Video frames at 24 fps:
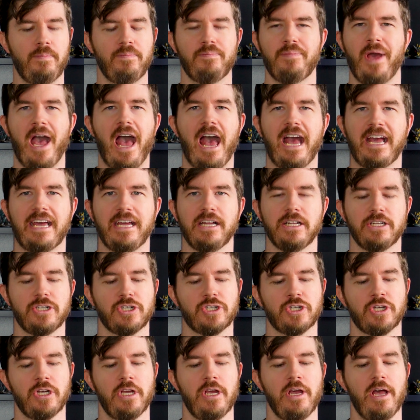
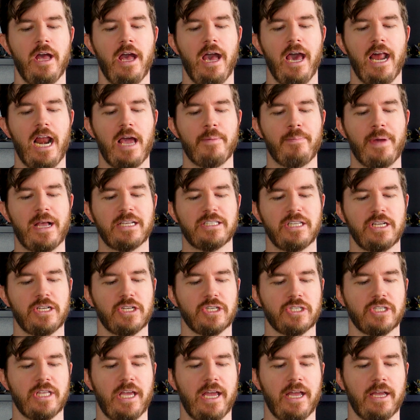package. And I basically
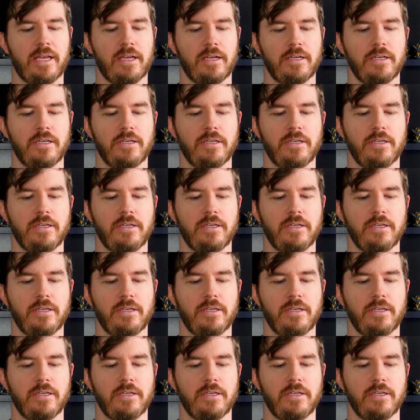just like